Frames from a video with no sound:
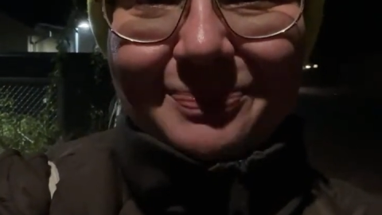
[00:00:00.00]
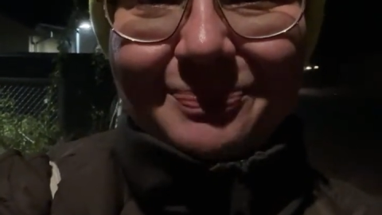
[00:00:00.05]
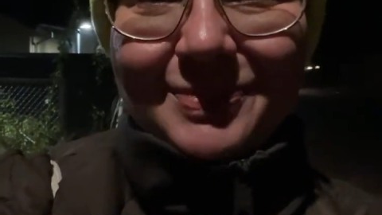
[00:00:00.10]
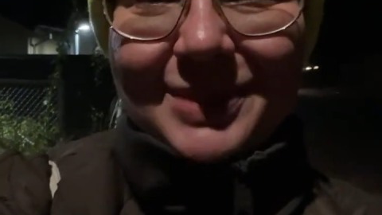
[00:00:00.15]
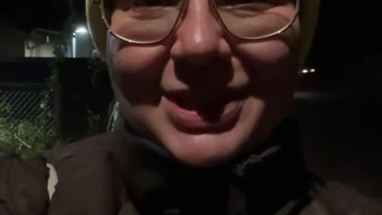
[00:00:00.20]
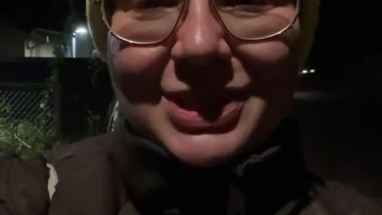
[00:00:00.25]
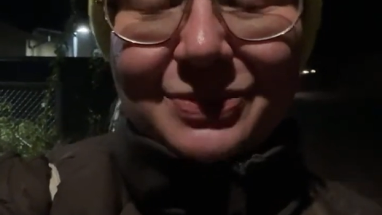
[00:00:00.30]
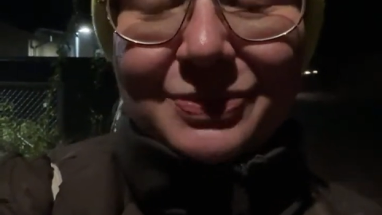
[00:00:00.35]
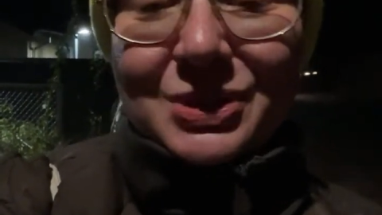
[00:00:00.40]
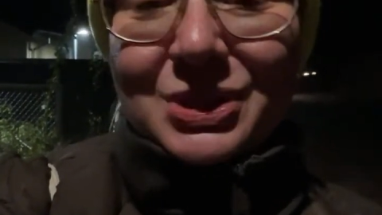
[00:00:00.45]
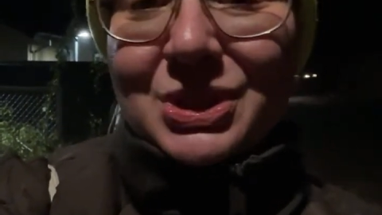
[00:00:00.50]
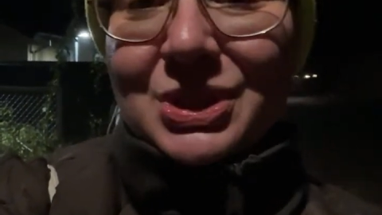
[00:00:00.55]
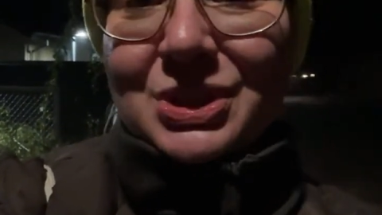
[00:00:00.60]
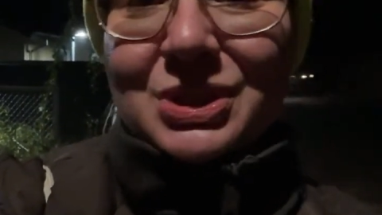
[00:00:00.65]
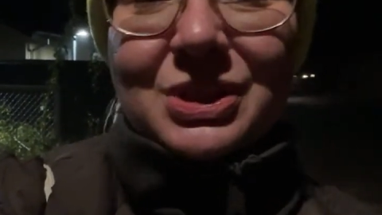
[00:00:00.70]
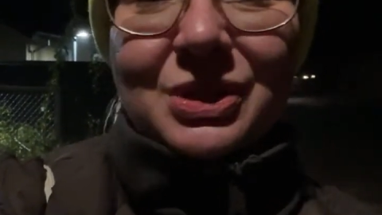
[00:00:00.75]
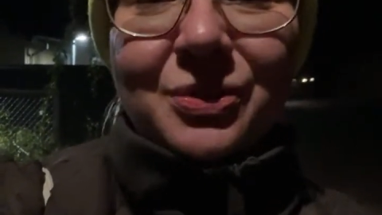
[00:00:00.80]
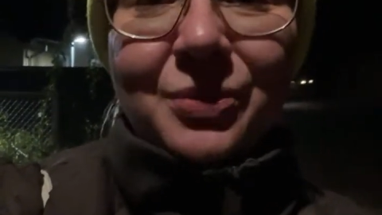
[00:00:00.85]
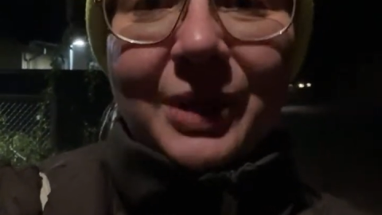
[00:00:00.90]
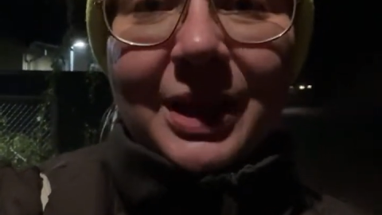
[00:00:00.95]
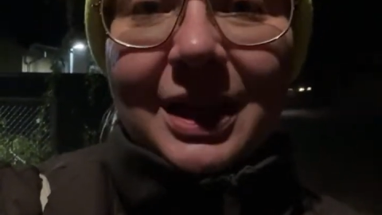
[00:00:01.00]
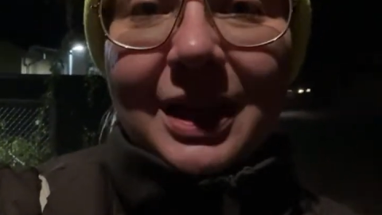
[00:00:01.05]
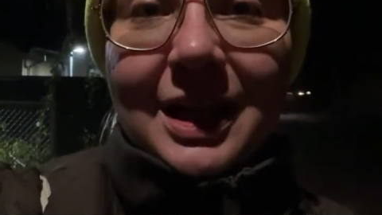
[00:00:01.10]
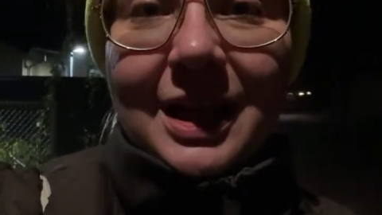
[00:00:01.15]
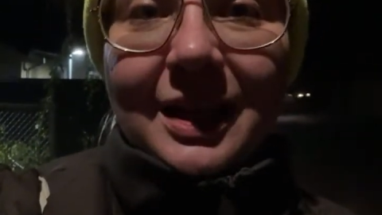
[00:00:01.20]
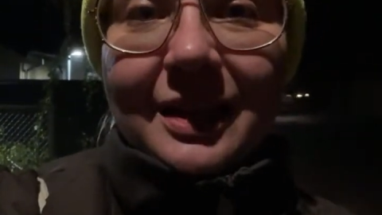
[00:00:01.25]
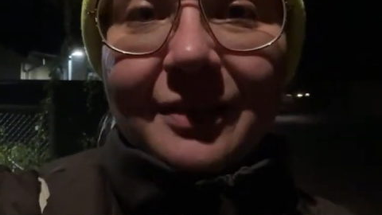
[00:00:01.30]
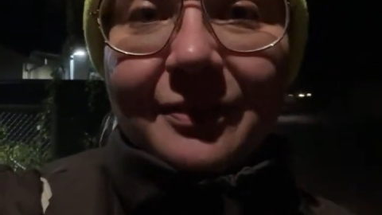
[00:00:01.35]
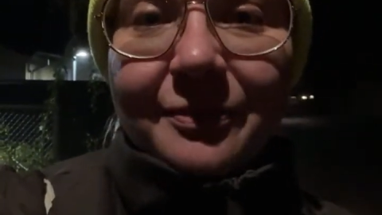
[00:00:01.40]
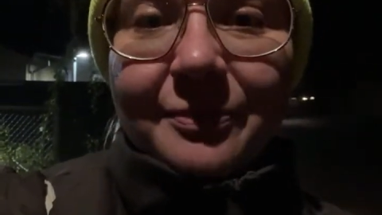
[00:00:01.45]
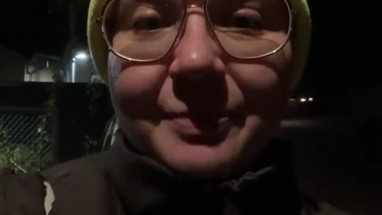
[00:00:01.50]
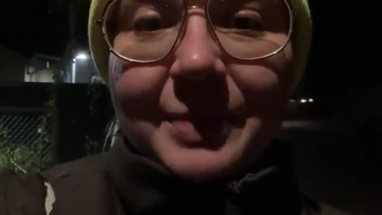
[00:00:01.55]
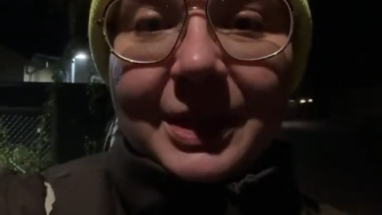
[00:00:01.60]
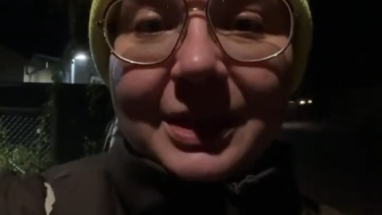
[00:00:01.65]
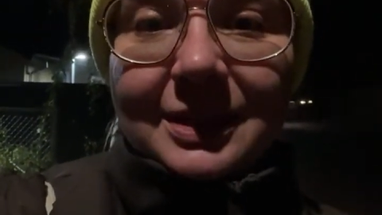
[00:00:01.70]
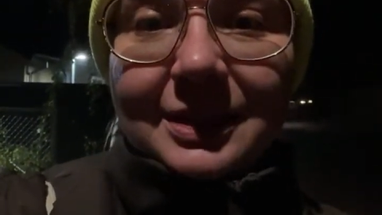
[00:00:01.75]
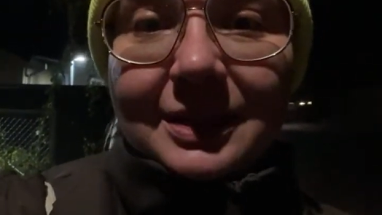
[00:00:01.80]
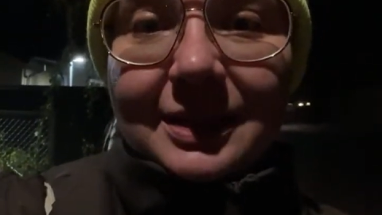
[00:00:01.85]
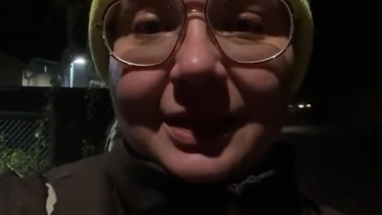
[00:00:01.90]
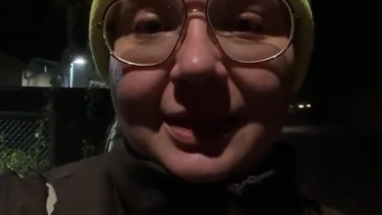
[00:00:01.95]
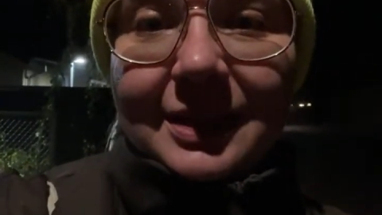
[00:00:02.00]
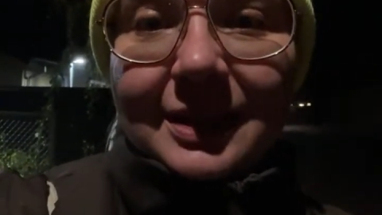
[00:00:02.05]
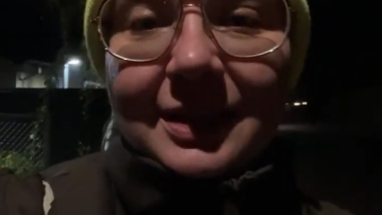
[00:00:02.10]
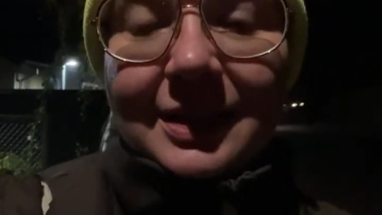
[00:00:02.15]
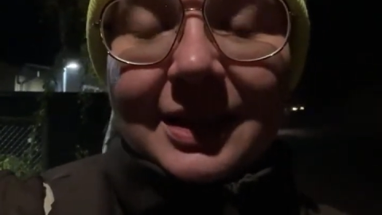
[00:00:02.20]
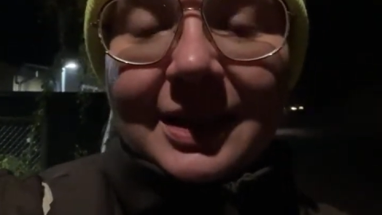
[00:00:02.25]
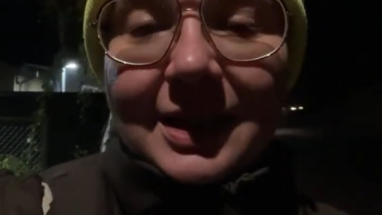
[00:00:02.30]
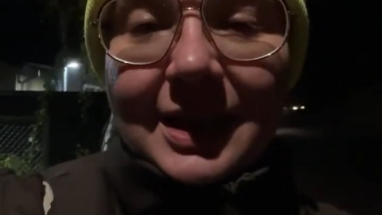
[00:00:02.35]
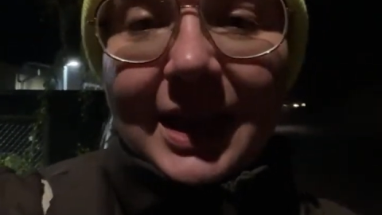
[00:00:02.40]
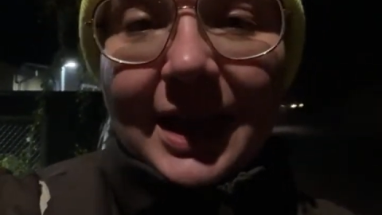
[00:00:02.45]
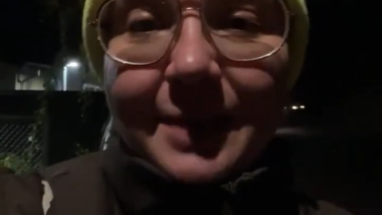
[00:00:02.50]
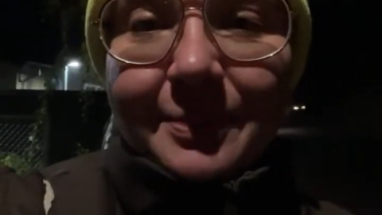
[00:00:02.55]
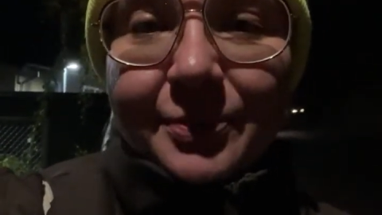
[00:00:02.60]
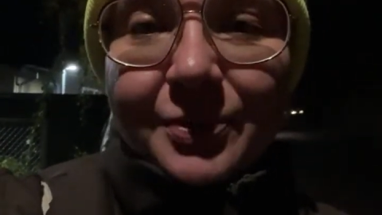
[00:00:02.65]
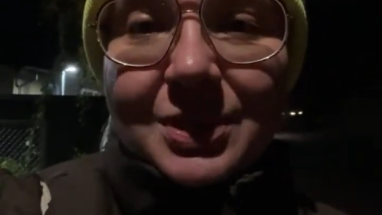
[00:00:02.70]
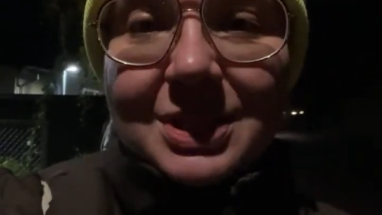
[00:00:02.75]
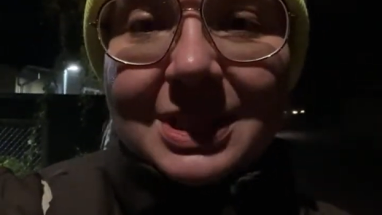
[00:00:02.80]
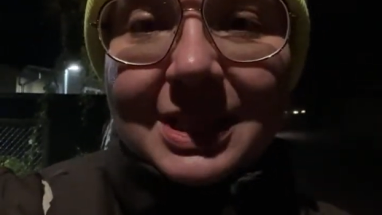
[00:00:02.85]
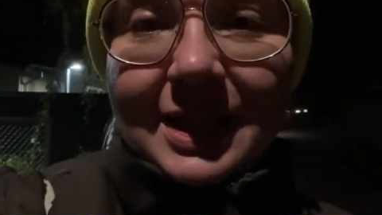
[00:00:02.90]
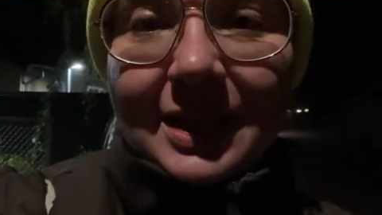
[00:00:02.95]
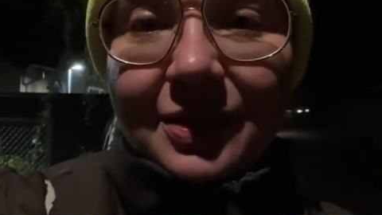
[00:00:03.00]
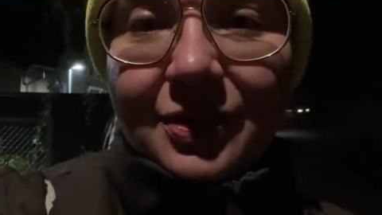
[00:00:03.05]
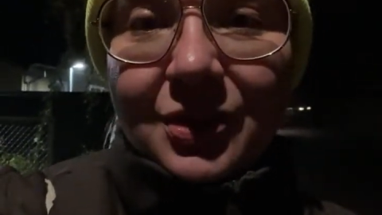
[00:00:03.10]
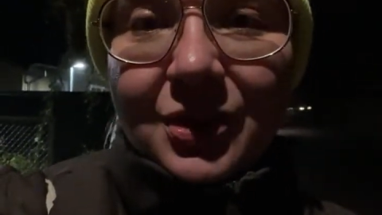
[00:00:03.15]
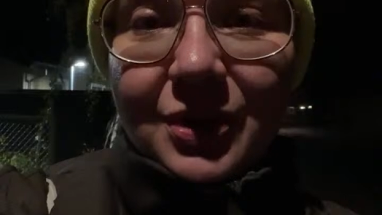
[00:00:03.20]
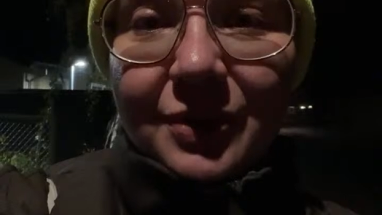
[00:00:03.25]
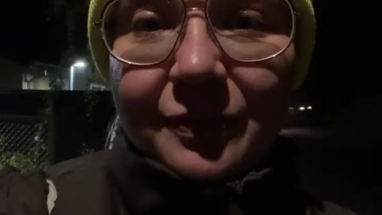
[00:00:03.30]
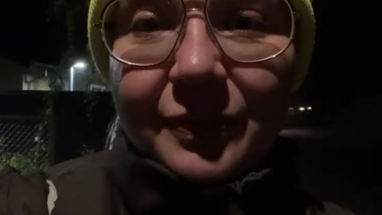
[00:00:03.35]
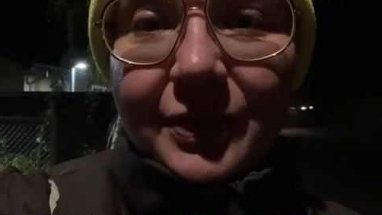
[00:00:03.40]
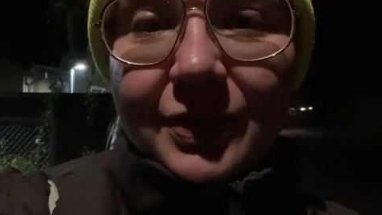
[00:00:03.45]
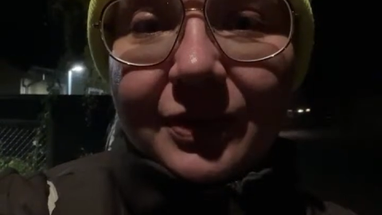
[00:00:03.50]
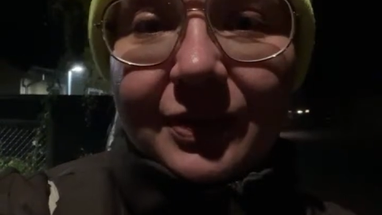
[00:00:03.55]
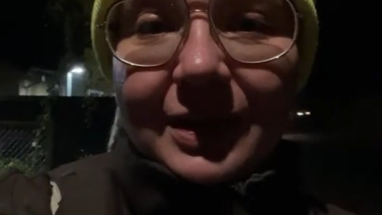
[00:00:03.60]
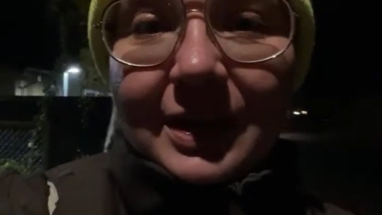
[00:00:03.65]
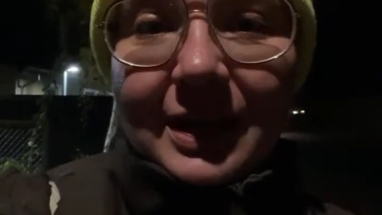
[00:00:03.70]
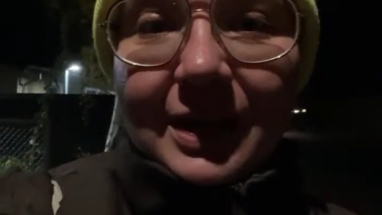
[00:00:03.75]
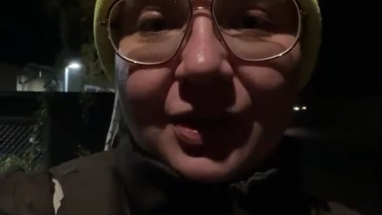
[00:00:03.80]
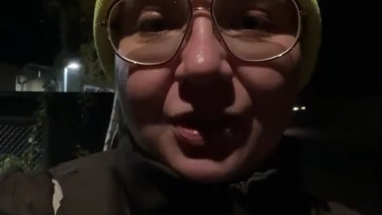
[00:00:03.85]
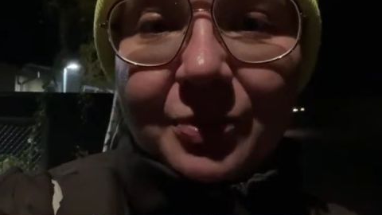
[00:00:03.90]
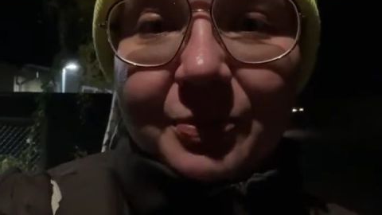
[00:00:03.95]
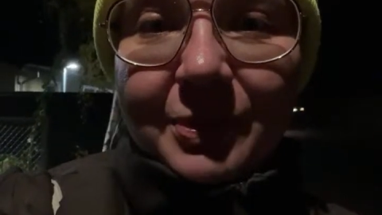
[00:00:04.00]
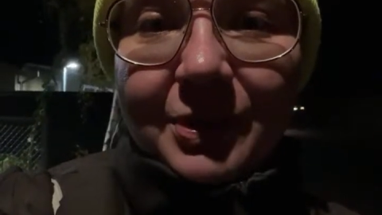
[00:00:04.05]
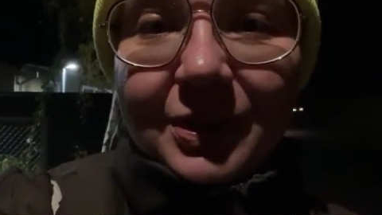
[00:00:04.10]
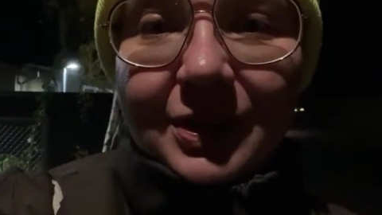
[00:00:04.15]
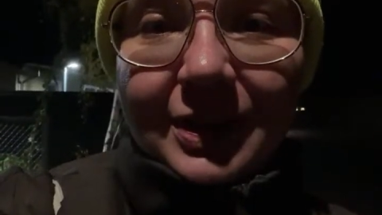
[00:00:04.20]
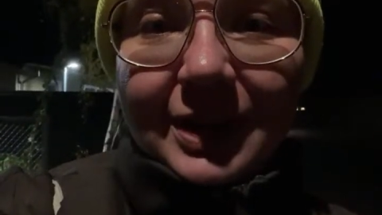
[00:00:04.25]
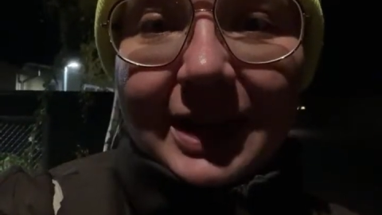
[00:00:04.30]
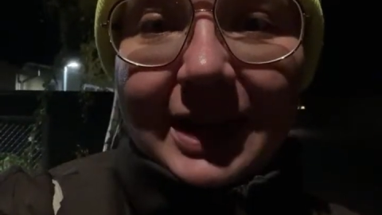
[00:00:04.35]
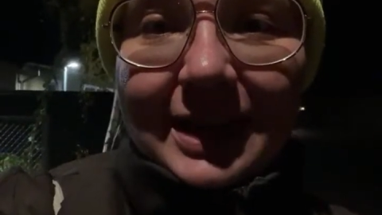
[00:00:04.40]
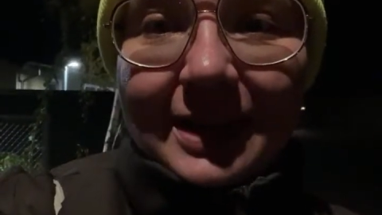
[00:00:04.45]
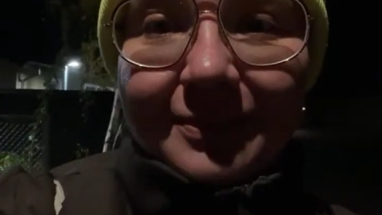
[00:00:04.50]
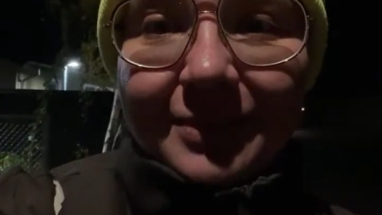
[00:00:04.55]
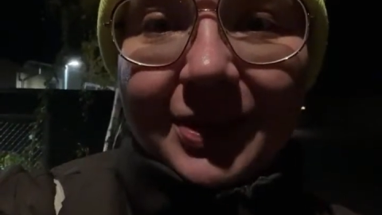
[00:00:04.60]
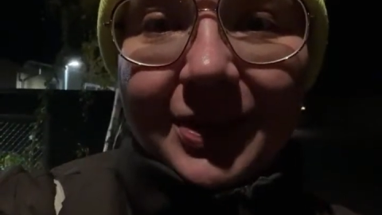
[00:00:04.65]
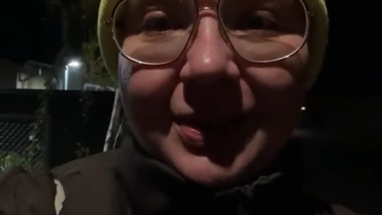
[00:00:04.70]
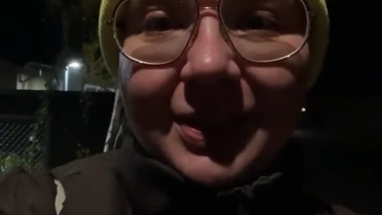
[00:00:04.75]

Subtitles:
This was just a quick live, but I appreciate all of you, and I hope you're gonna have